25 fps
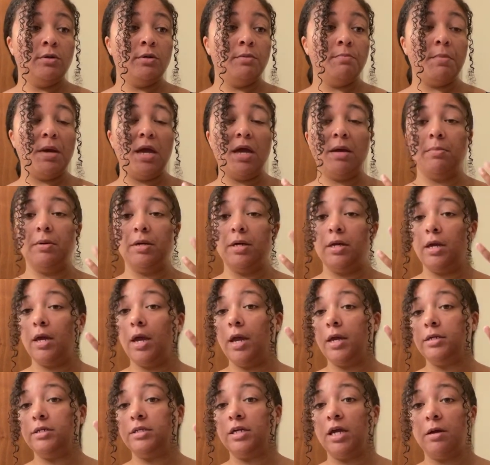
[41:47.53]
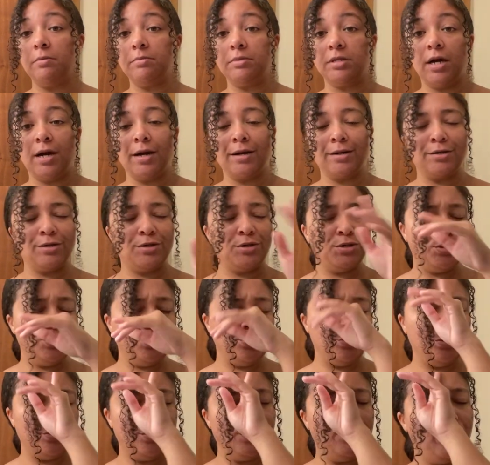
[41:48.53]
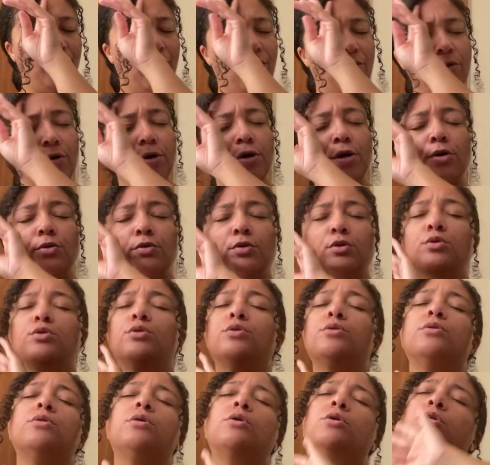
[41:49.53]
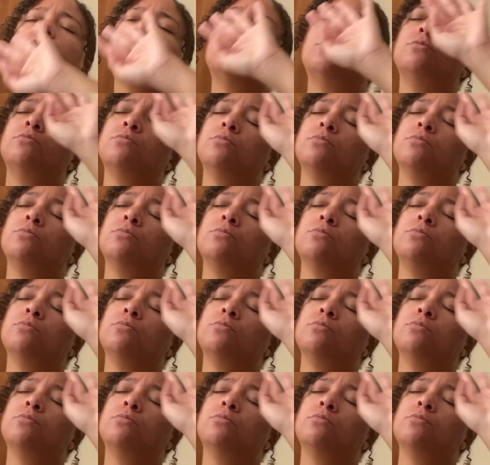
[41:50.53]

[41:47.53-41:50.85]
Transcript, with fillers: maybe a damn time because you already know there's there's